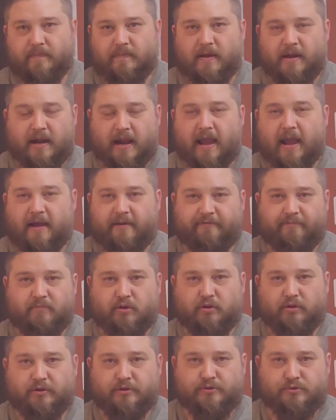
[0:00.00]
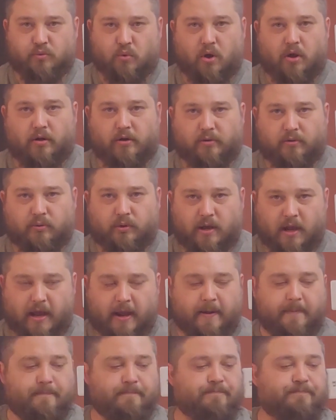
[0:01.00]
and a half milliliters of water.
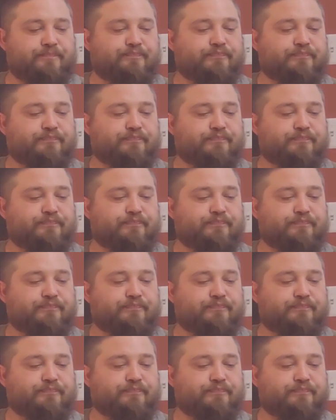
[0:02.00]
Okay.